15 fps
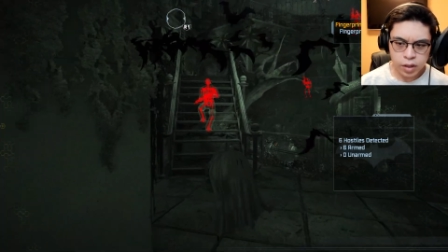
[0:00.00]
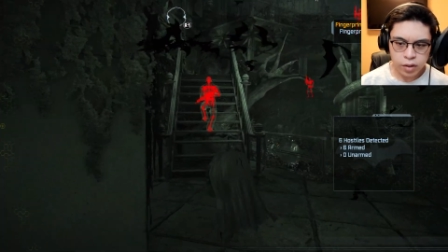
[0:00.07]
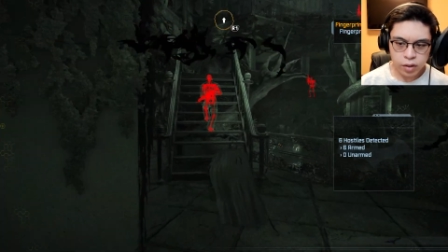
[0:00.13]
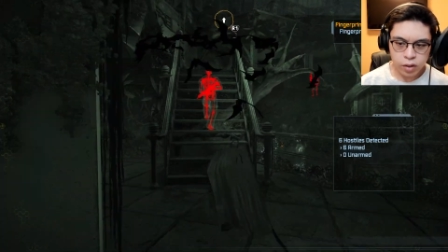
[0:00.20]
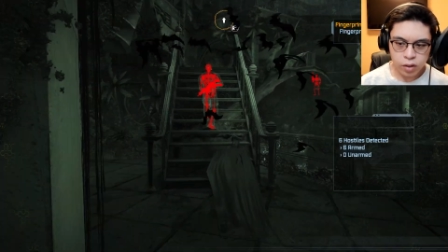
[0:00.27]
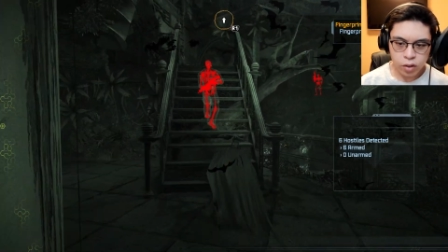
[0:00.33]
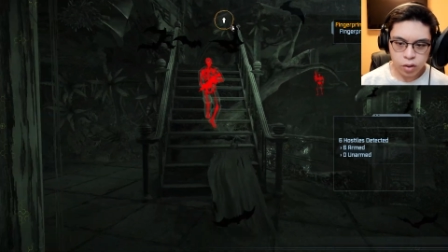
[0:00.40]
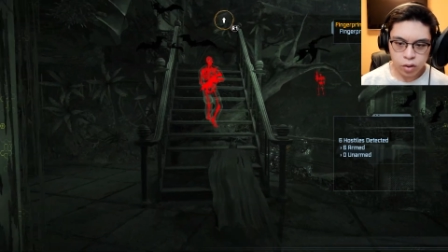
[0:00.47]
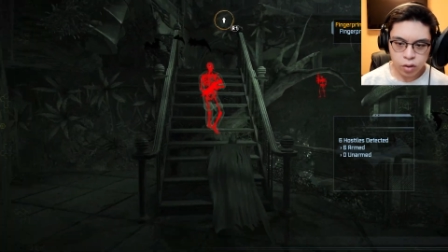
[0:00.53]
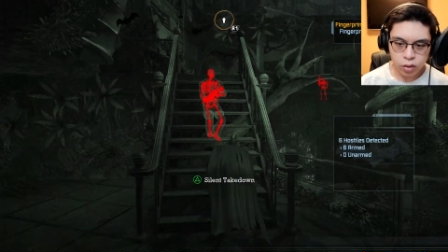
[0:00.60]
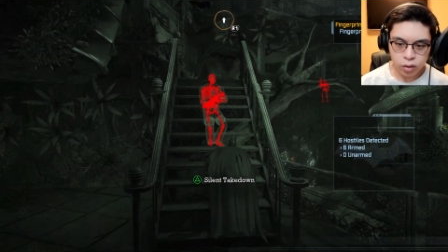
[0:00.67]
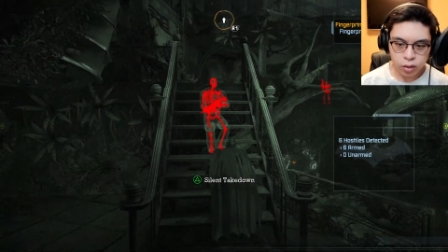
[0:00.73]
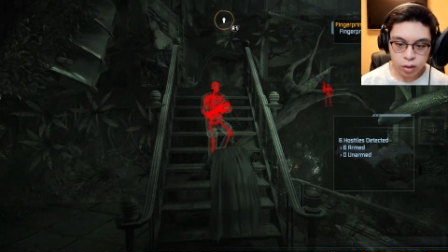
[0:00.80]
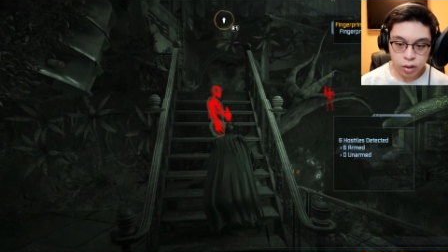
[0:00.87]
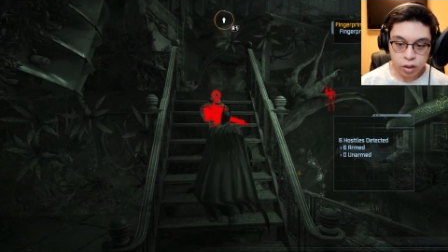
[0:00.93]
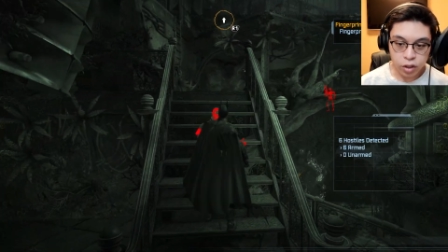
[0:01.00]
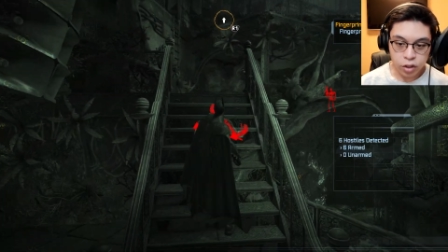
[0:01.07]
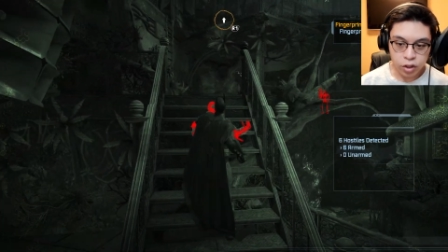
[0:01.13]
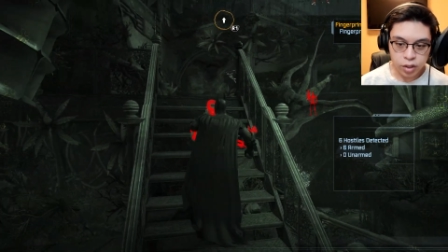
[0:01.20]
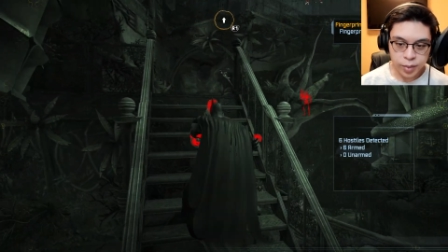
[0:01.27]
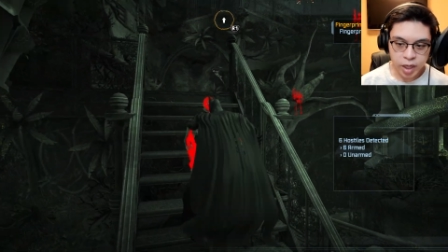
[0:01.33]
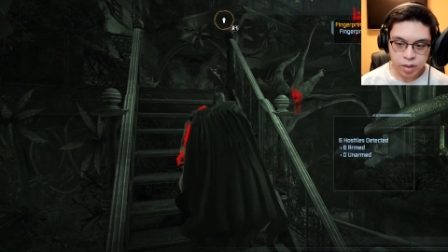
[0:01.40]
There are a
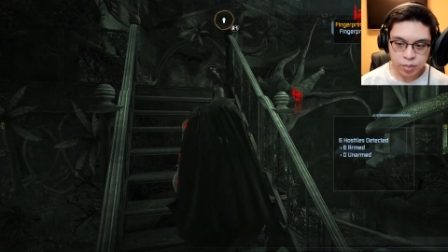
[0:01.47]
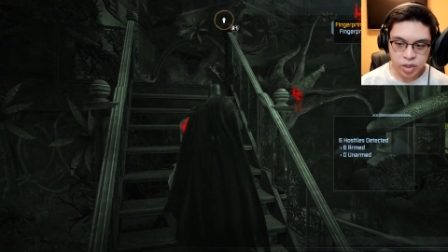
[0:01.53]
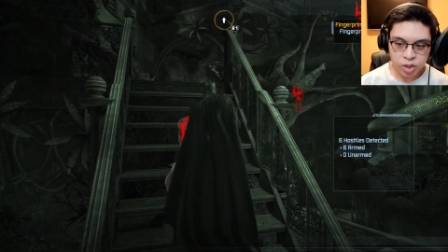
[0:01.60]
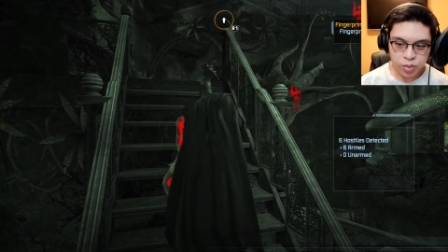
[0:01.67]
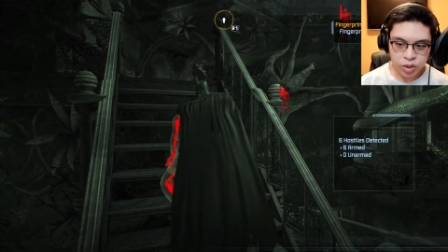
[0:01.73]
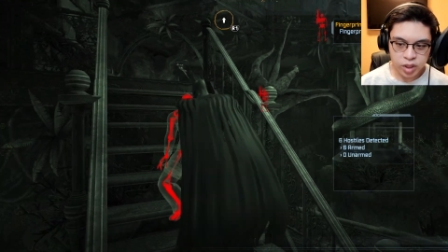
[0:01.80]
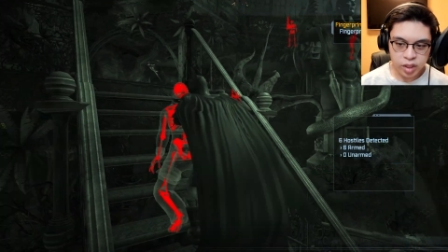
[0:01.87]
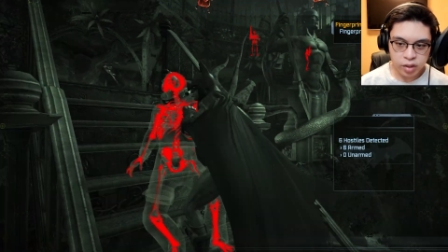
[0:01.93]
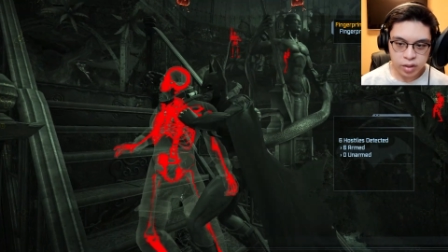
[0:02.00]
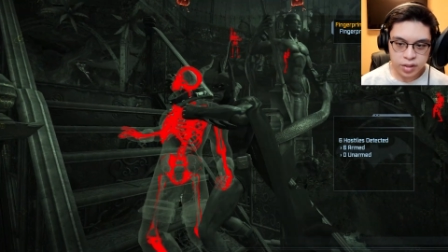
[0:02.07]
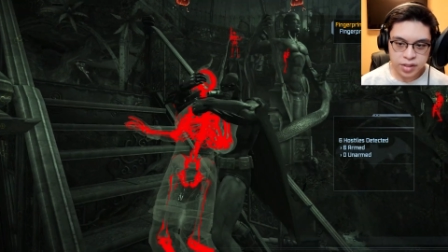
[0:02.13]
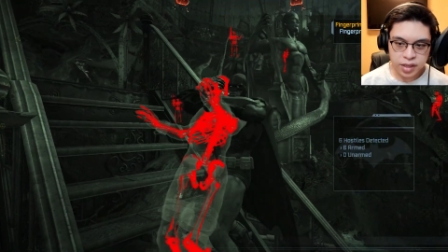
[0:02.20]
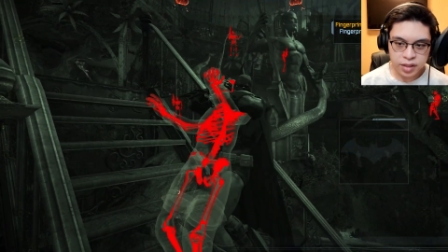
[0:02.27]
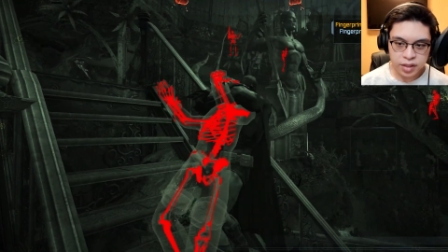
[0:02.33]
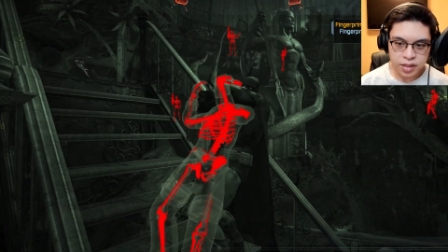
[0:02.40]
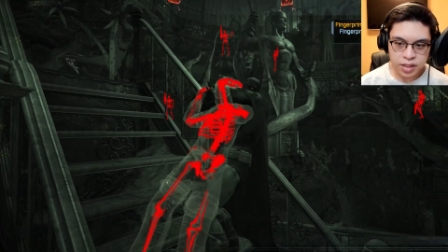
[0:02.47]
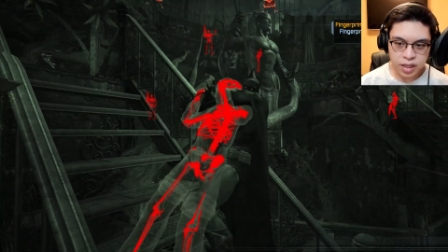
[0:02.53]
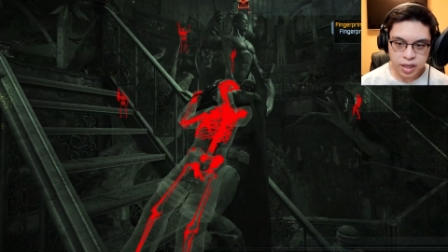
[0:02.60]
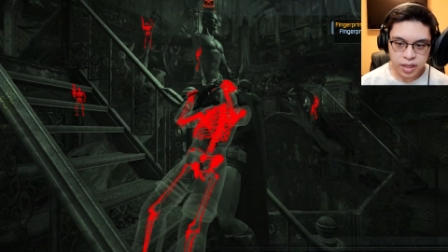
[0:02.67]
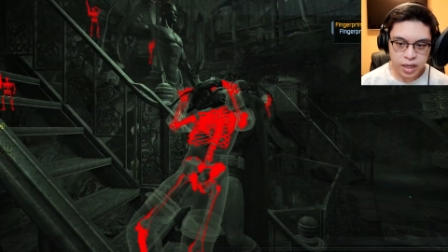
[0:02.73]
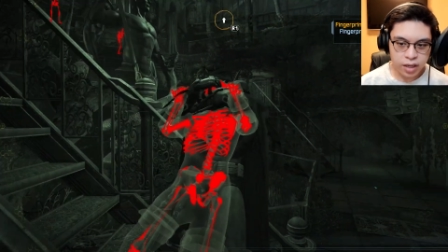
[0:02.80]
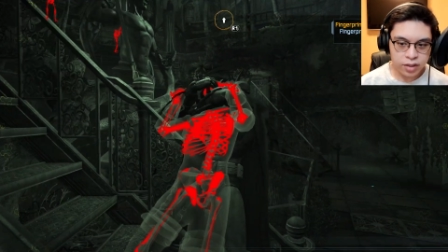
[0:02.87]
good amount of people here. Let's take this
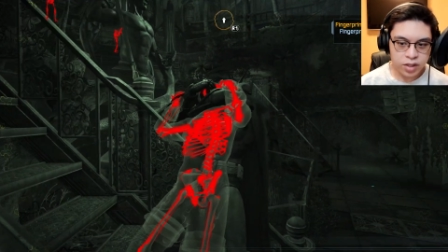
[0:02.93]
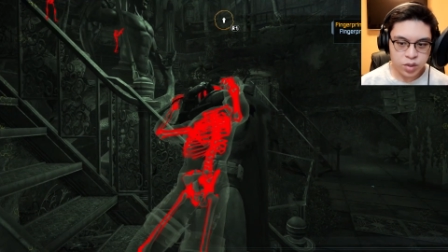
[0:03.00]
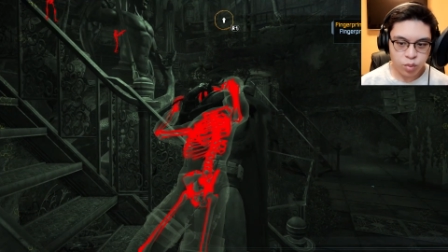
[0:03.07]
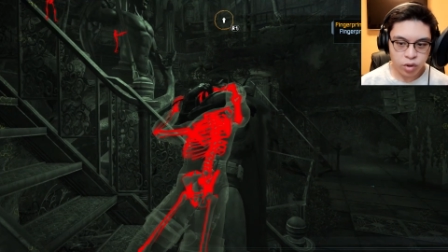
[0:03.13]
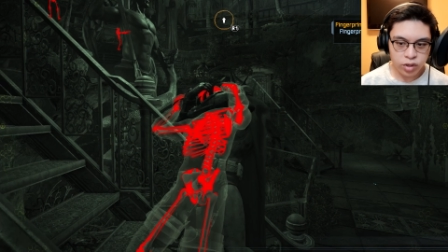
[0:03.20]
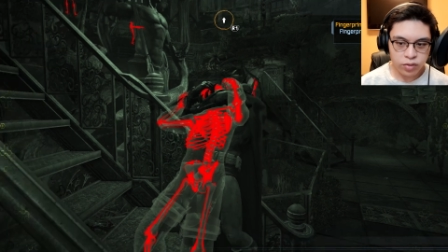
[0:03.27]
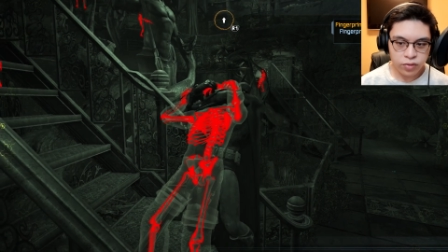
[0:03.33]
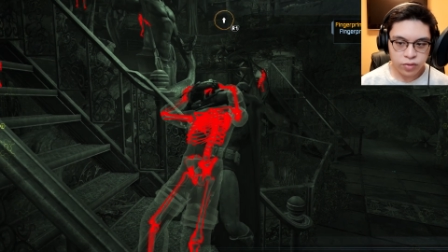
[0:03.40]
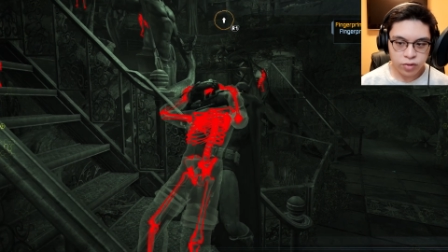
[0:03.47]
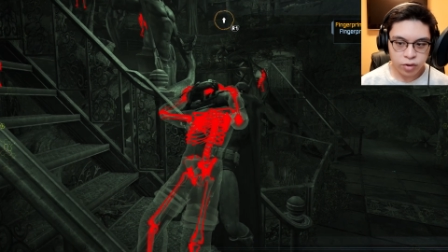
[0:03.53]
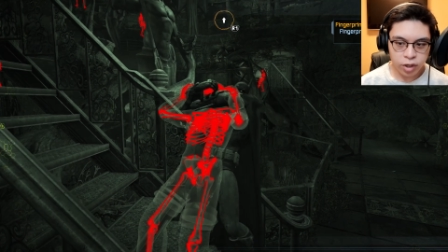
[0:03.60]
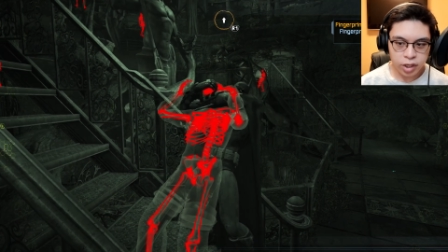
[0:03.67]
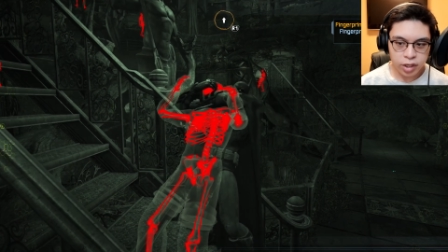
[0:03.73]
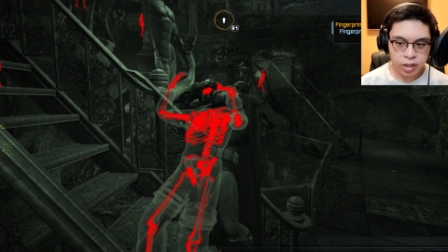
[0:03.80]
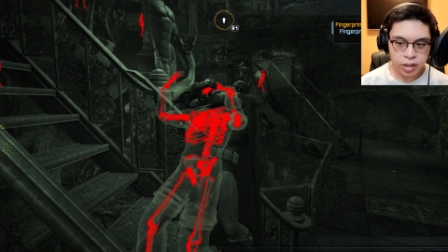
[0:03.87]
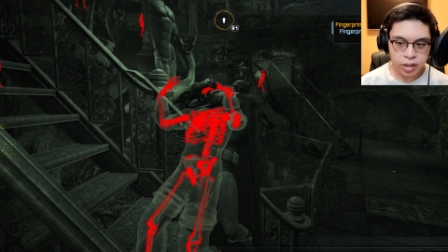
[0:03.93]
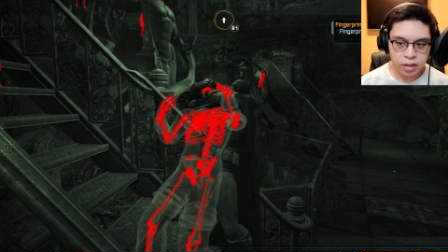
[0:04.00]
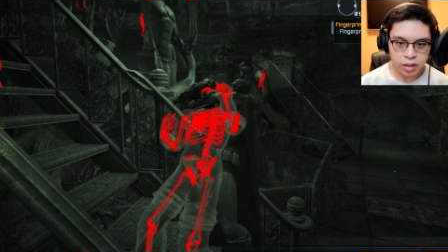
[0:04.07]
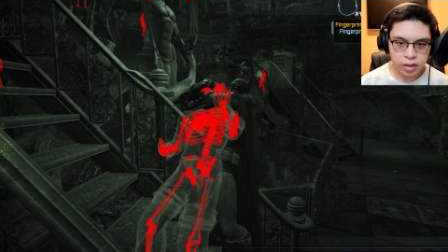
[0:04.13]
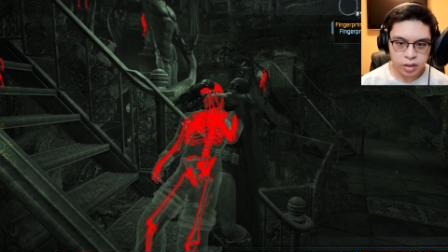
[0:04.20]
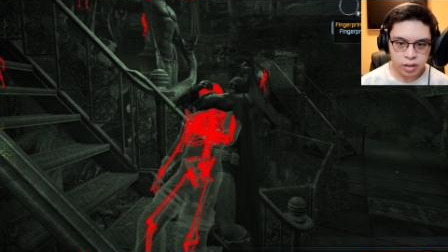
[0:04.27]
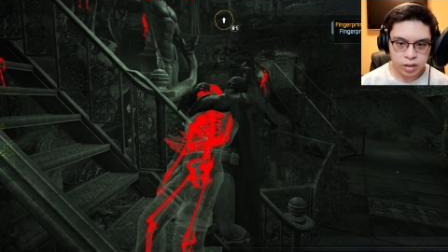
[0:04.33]
guy out. He's pretty
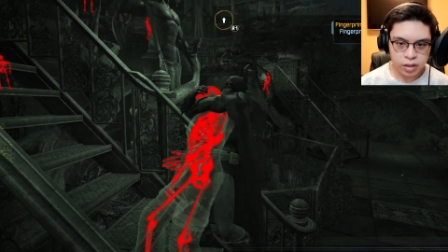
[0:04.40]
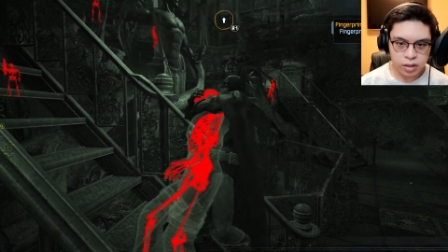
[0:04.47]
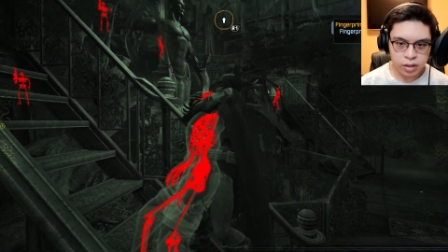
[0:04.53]
free.